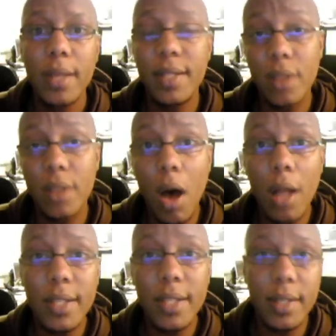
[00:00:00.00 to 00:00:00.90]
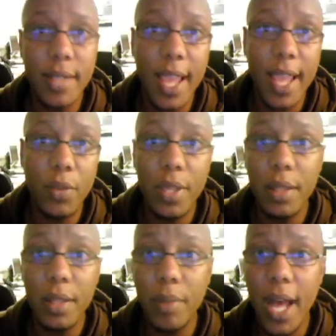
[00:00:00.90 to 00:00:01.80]
Since all is contained
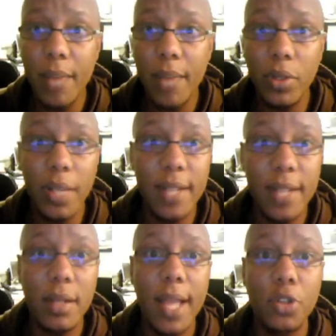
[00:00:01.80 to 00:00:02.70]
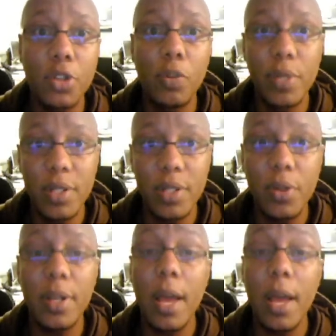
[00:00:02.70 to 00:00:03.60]
within the Bible, intellectual
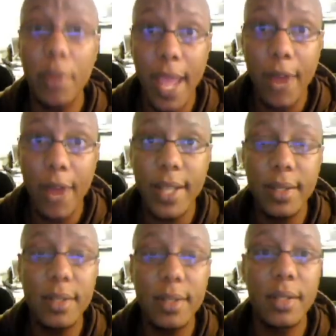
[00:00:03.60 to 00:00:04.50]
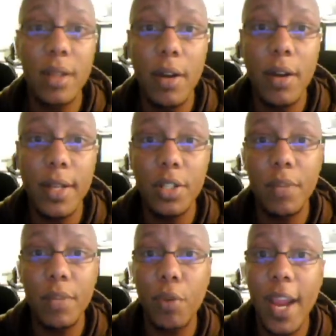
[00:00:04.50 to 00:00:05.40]
pursuit in other areas is discouraged,
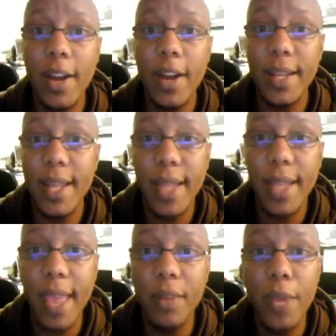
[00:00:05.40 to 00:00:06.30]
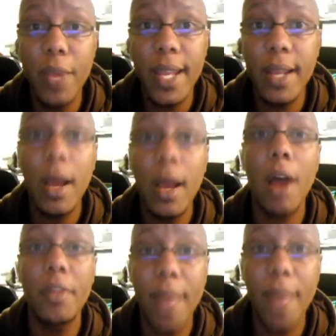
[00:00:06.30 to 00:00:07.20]
and prayer and dedicated reading
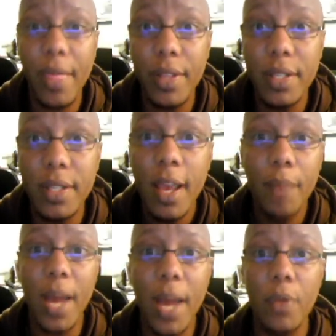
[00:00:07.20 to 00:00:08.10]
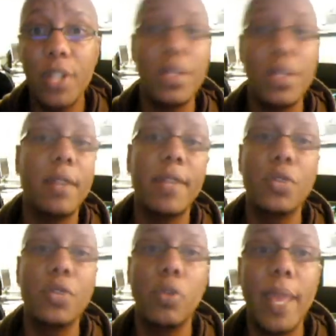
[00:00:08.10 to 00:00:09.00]
are the methods by which an
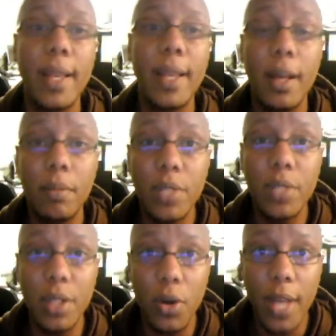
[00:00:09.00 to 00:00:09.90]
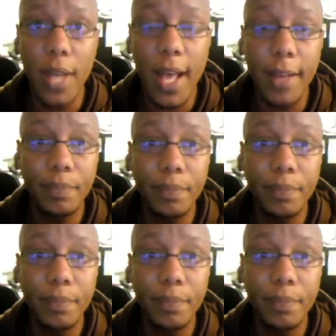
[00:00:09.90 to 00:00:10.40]
individual may come to know God.